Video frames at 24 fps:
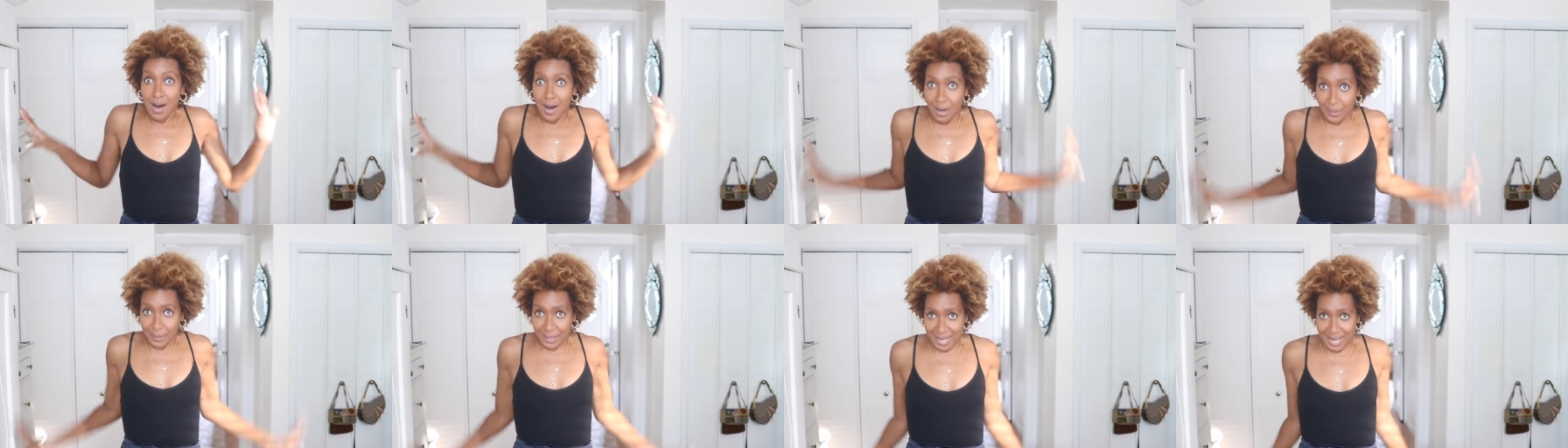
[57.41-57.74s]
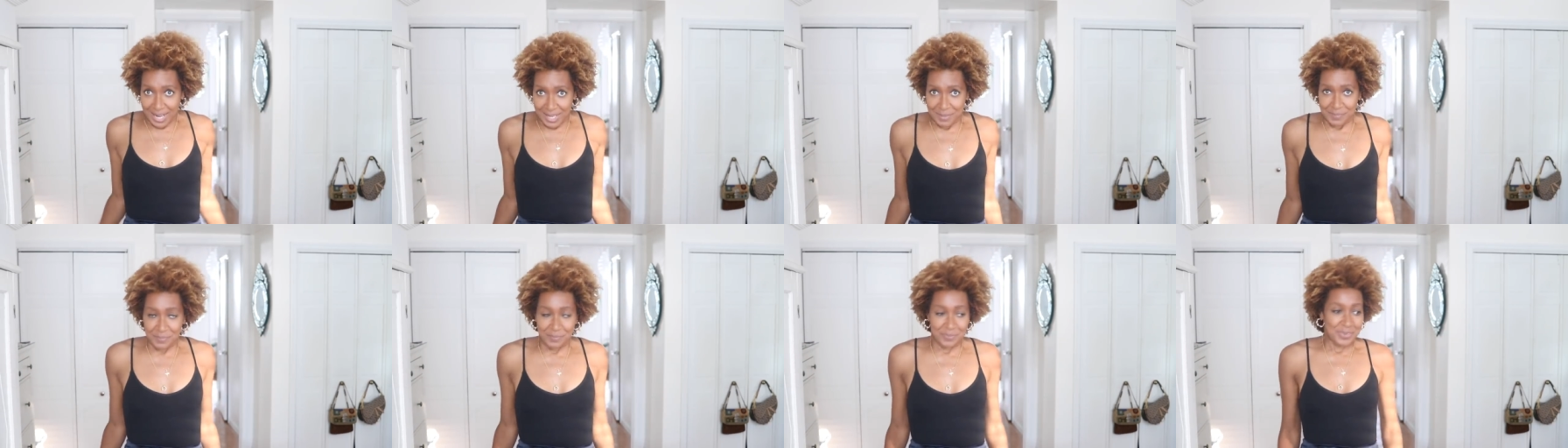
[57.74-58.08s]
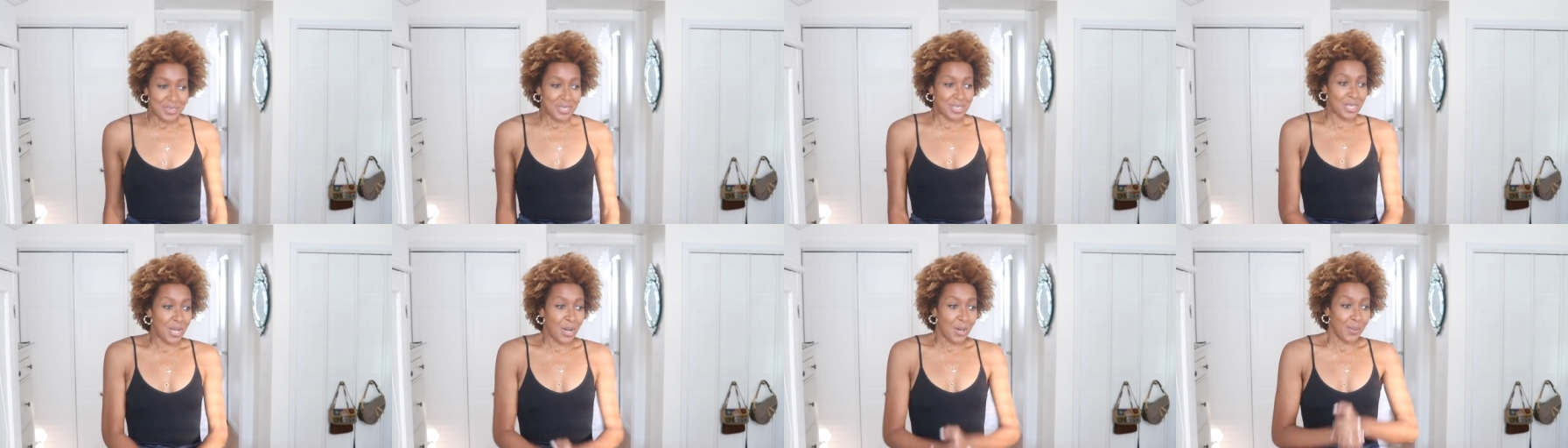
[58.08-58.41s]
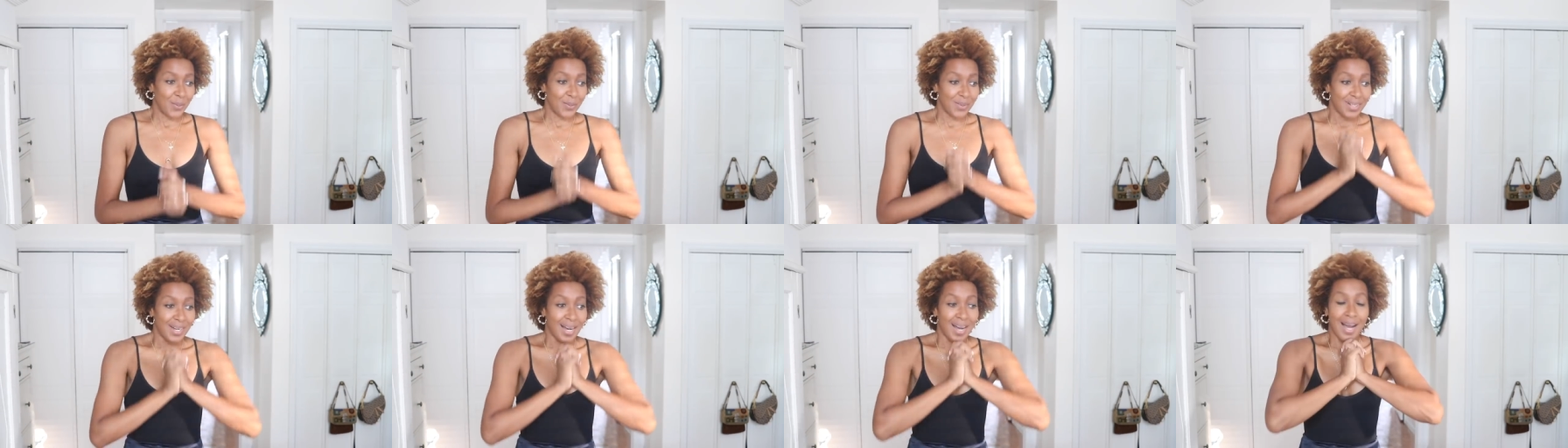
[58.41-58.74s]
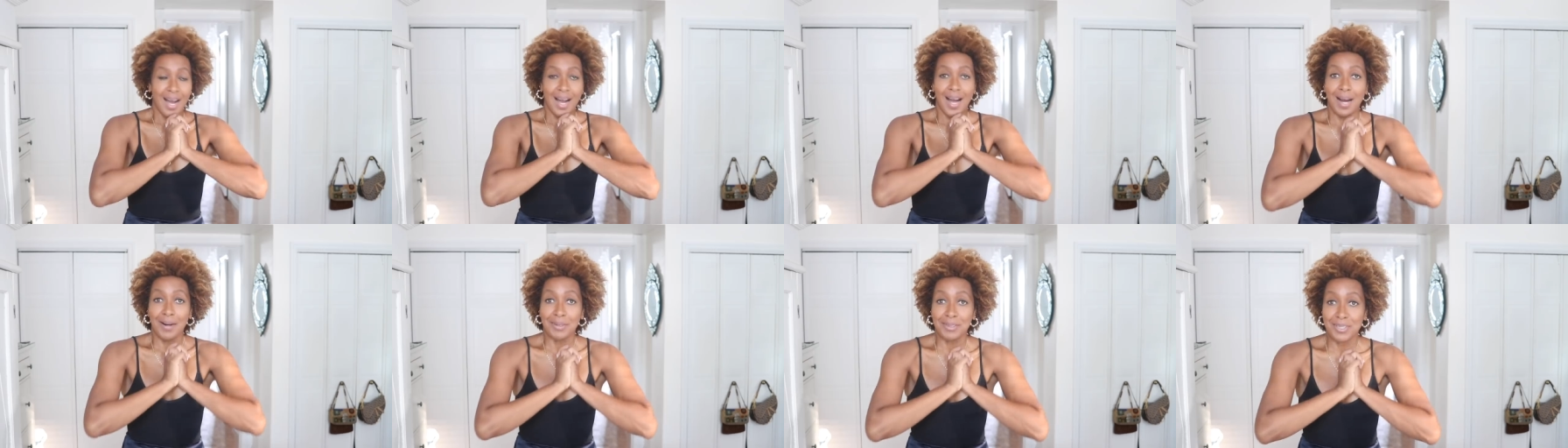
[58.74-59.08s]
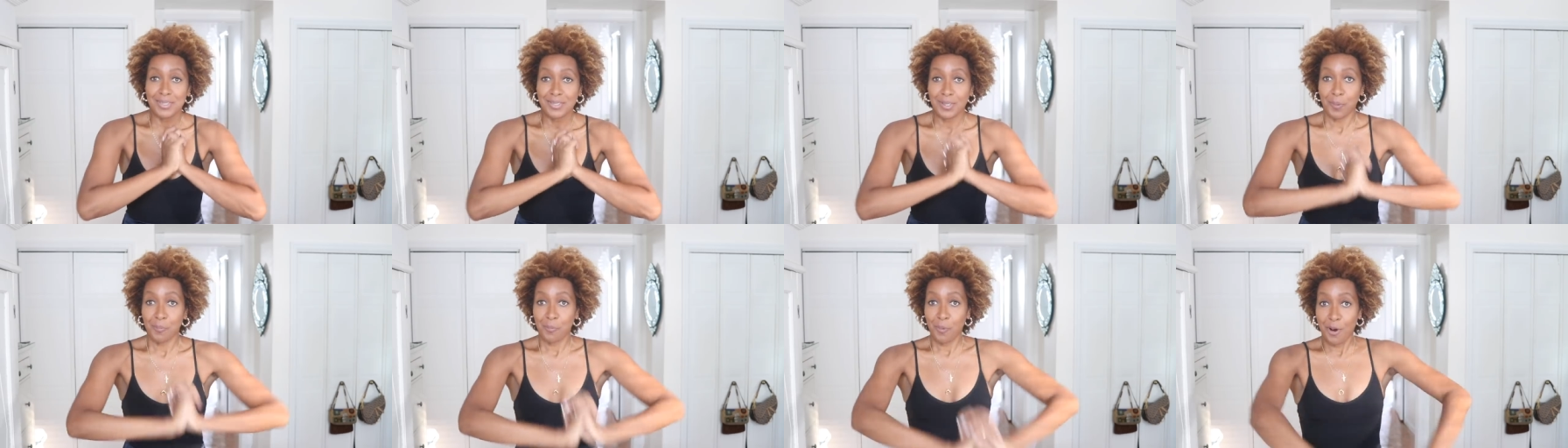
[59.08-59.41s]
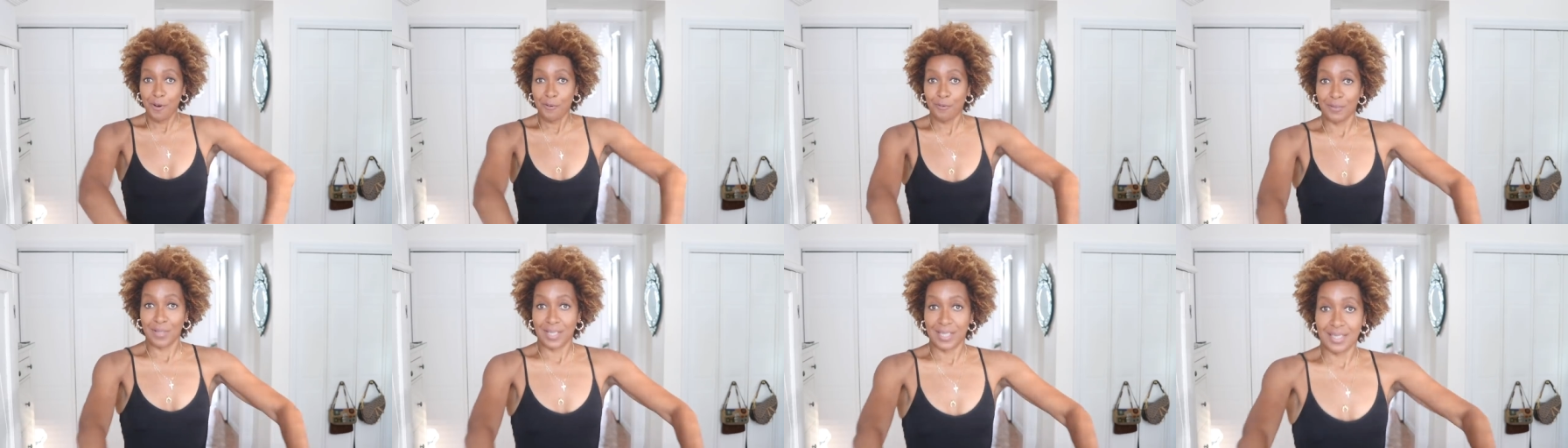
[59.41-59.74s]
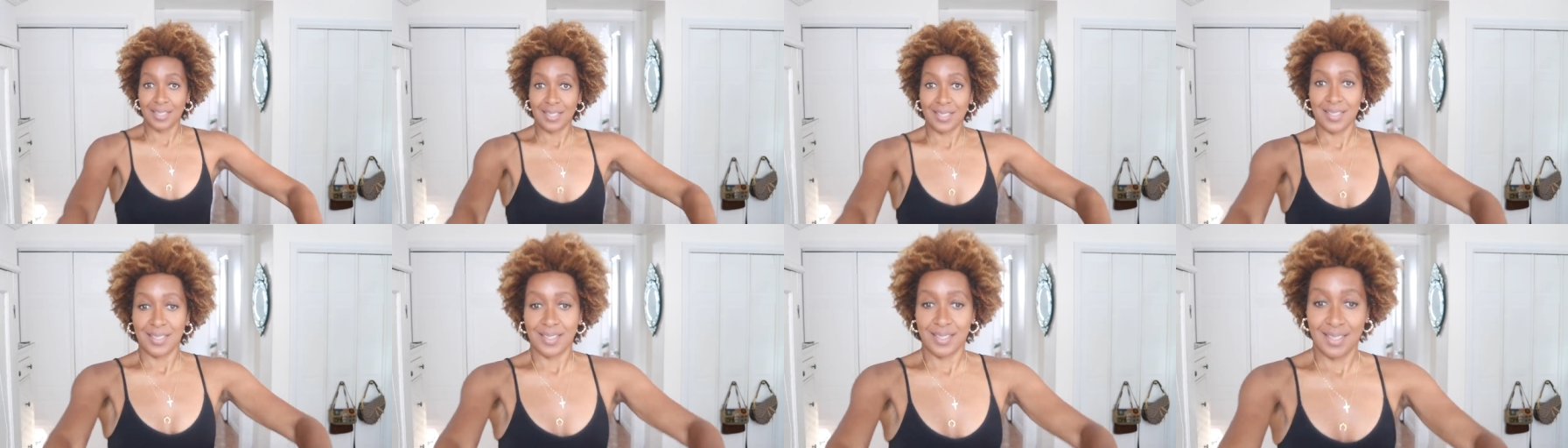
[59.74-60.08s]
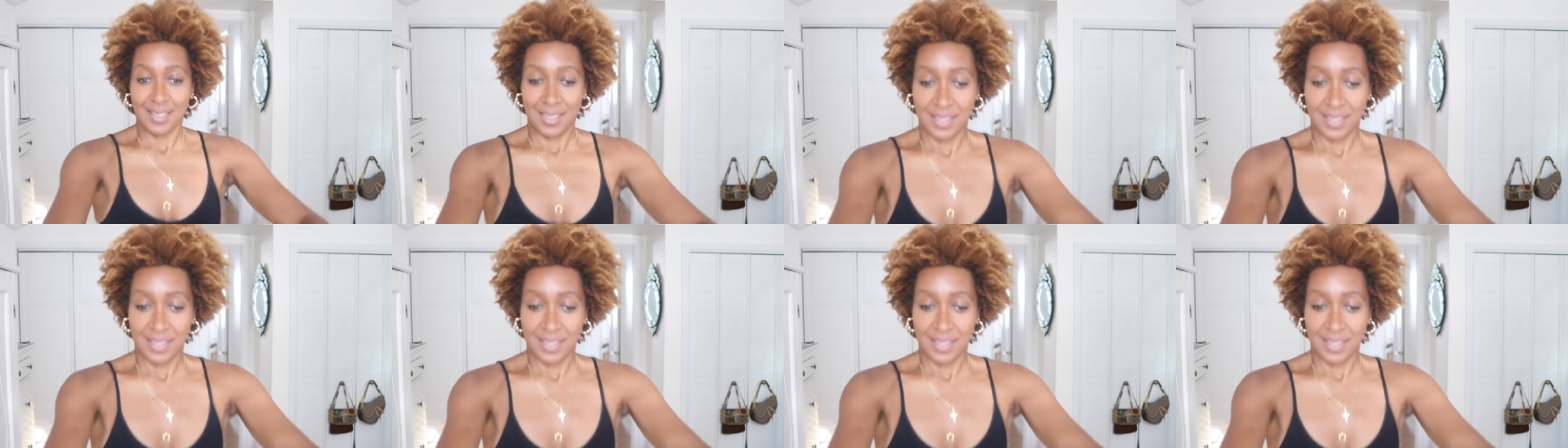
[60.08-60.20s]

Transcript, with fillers: Okay, so I'm gonna stop waffling,